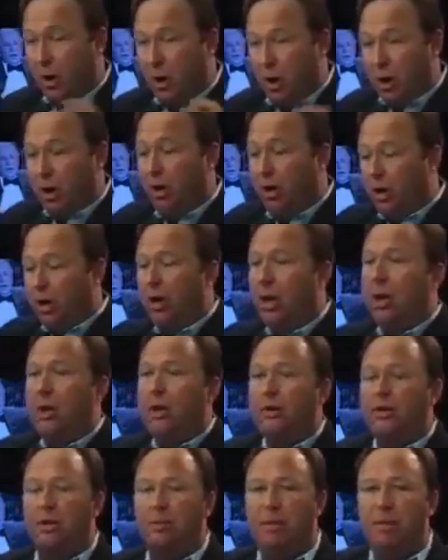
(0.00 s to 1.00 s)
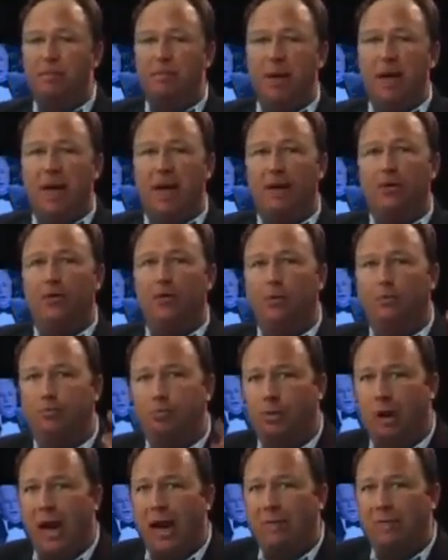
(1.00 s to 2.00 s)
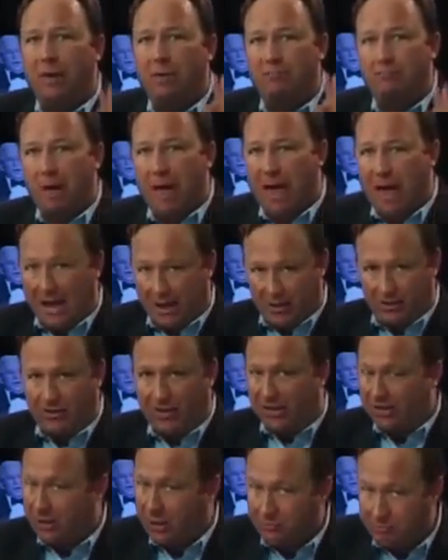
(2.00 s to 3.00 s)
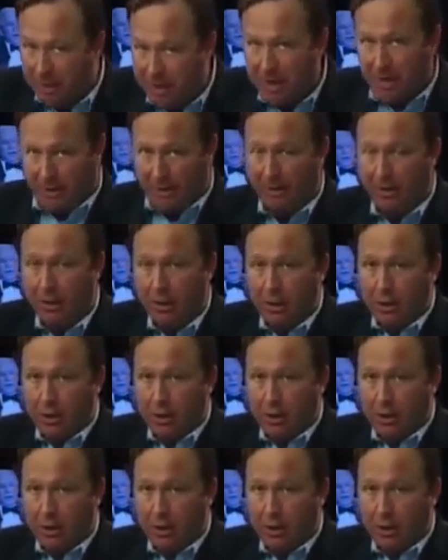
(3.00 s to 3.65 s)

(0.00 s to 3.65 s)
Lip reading: all to be paid to private banks. That's admitted.